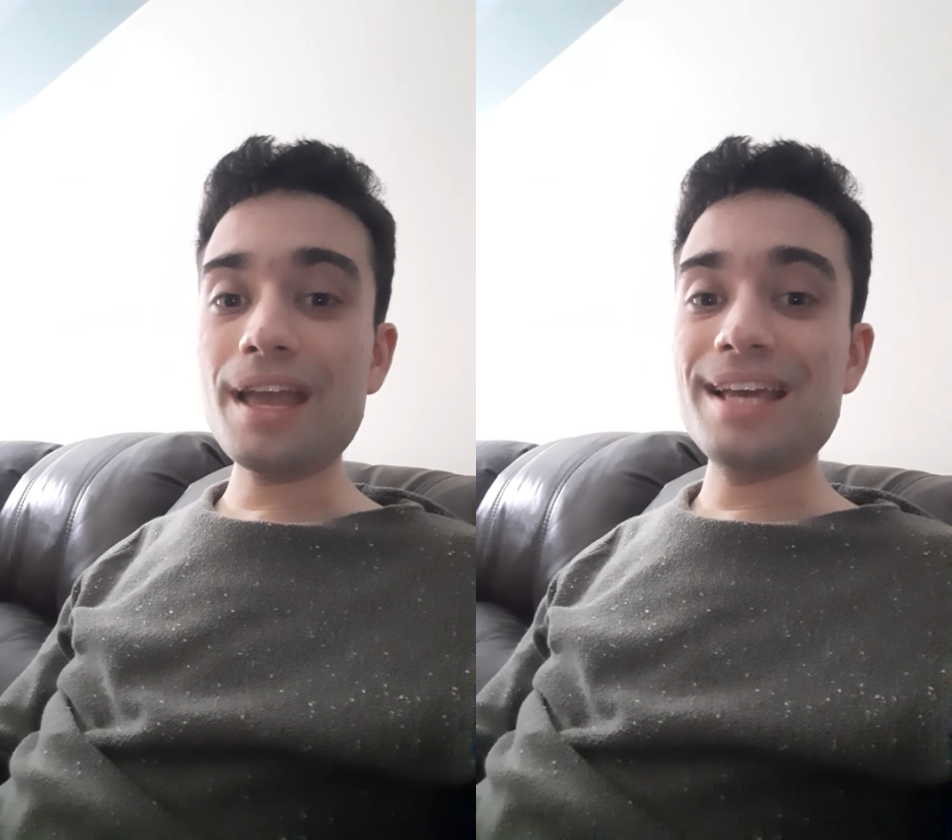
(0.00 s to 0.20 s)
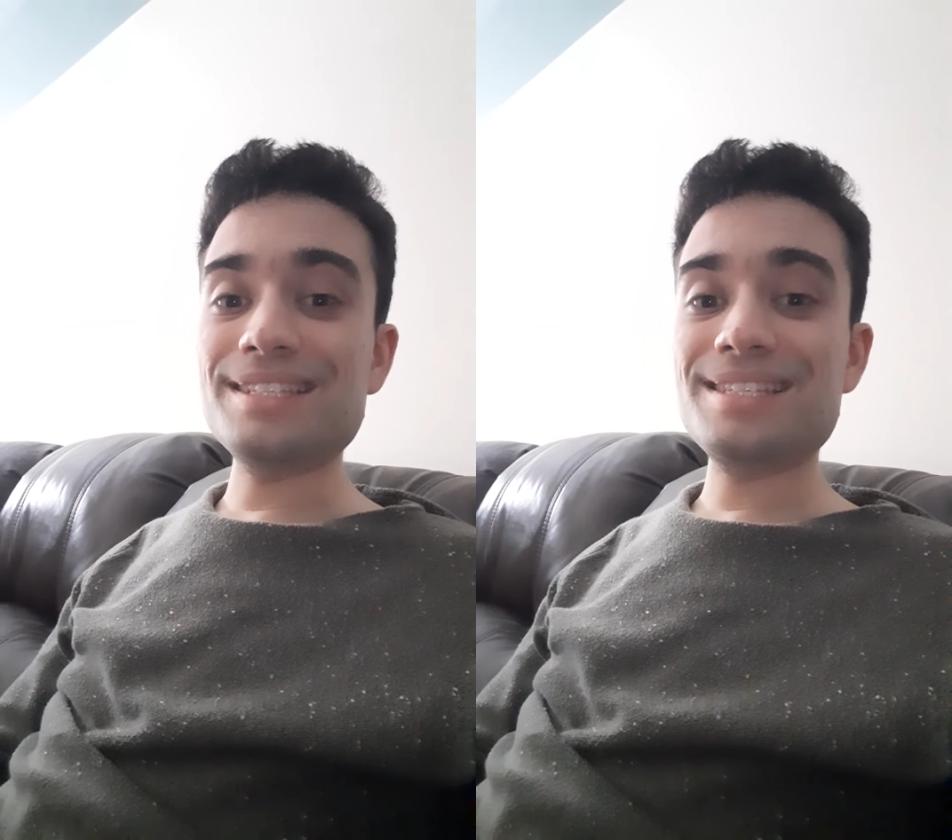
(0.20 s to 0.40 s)

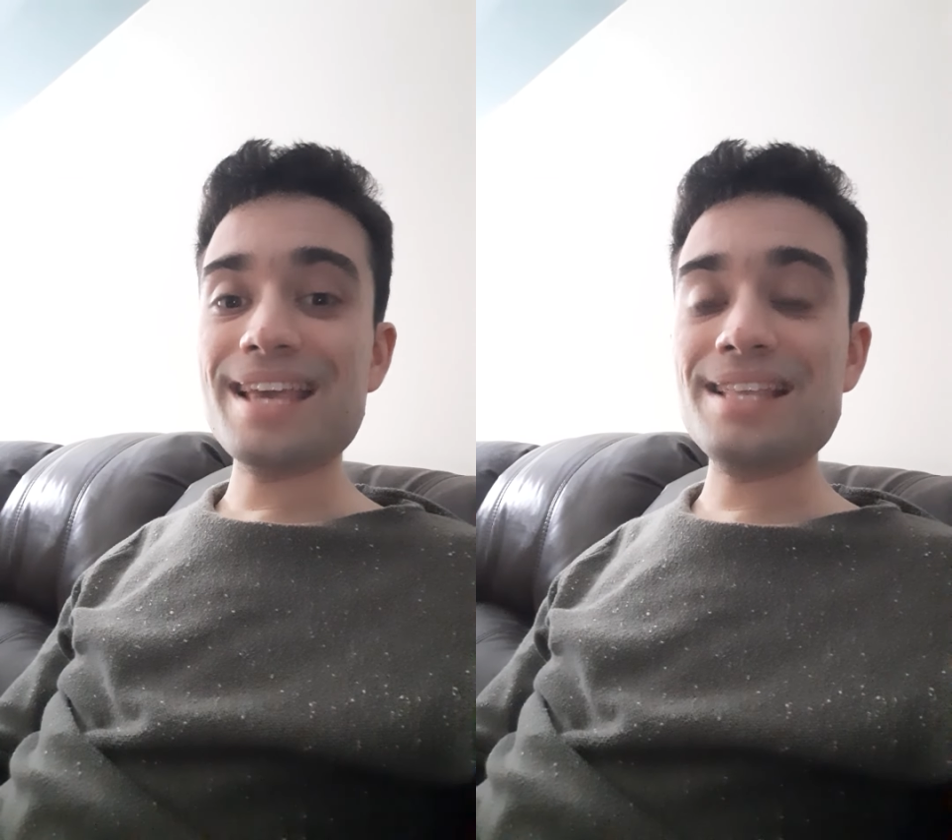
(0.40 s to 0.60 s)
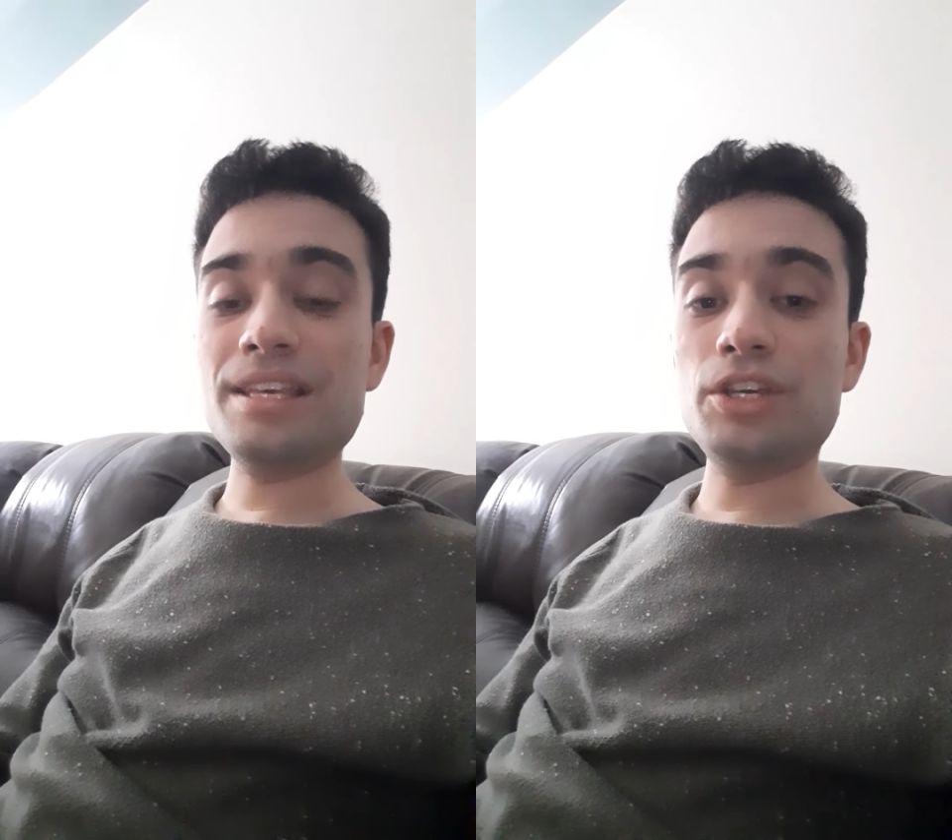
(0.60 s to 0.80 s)
and
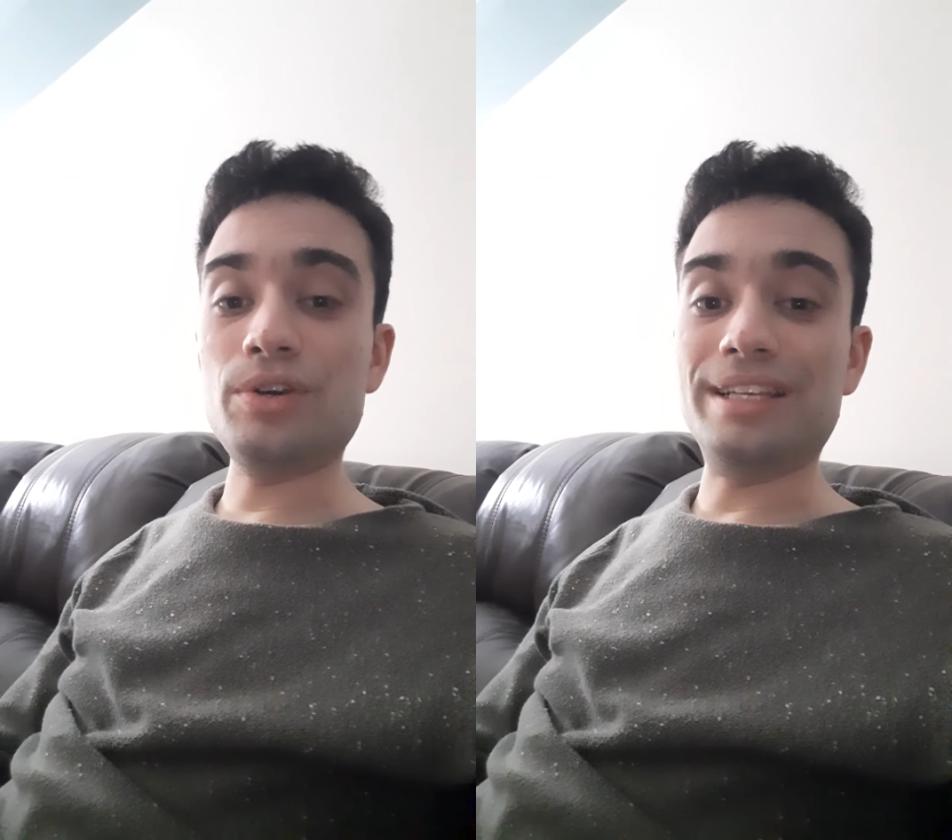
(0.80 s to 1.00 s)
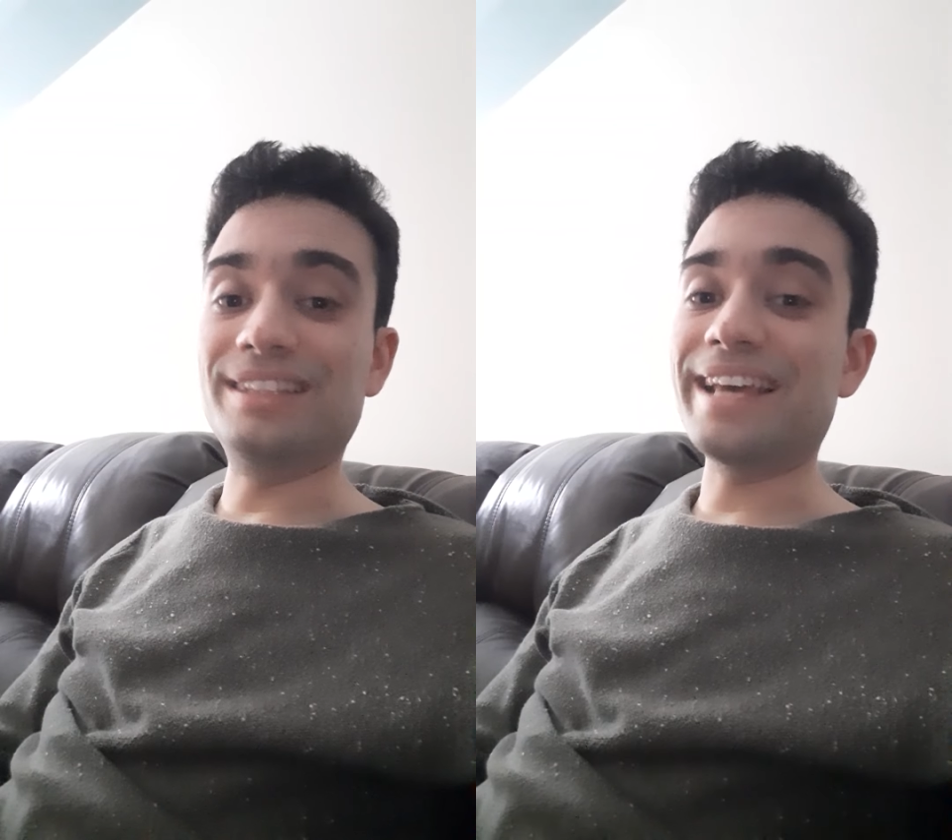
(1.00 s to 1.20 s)
stating your
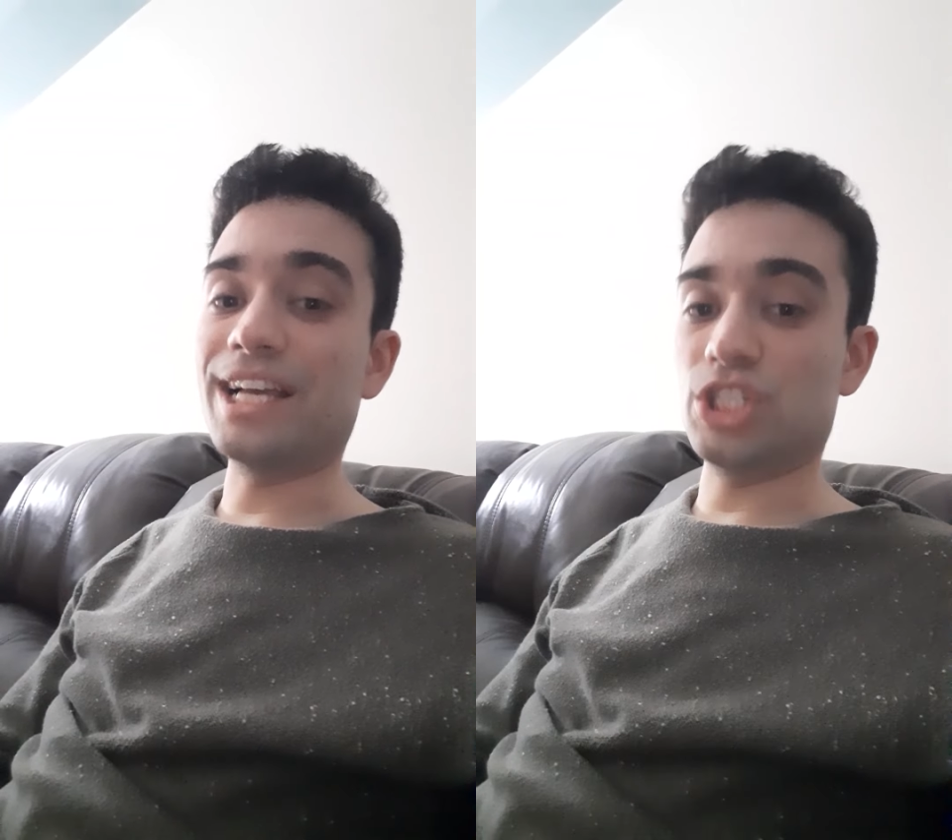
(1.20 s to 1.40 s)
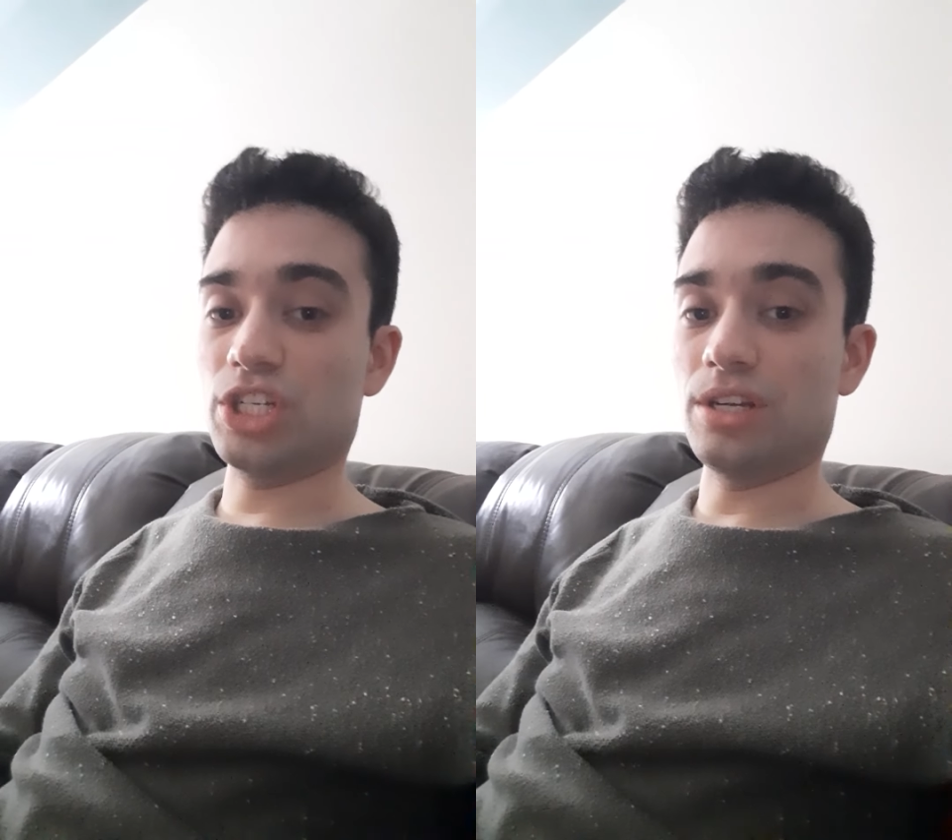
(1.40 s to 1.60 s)

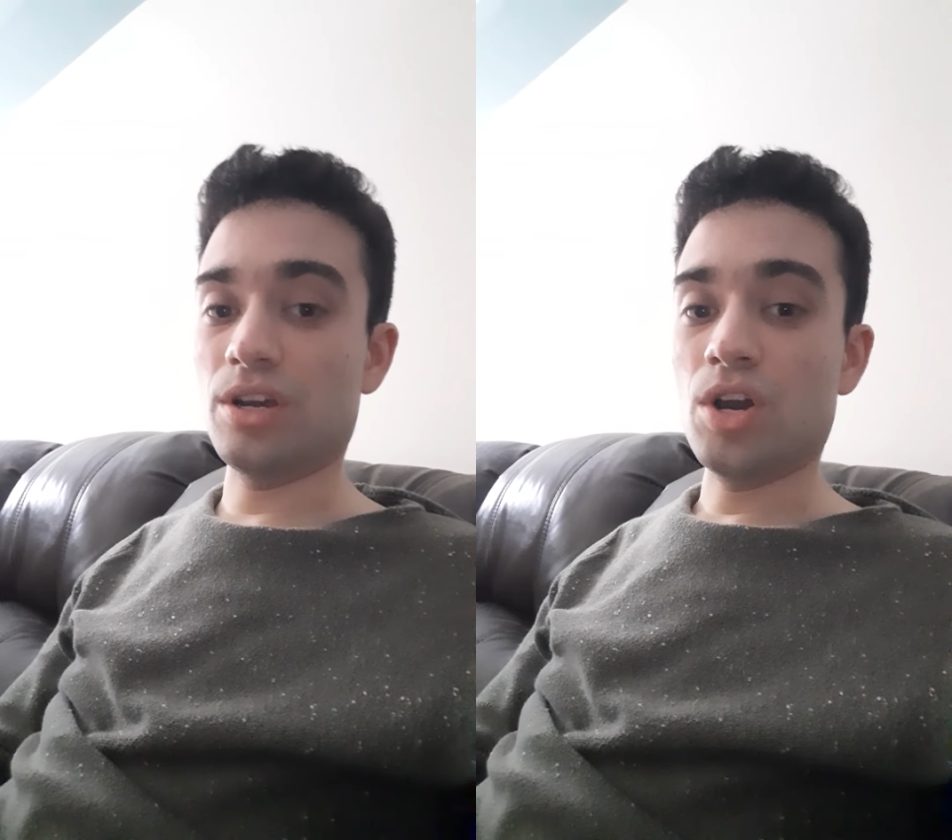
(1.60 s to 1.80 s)
intention.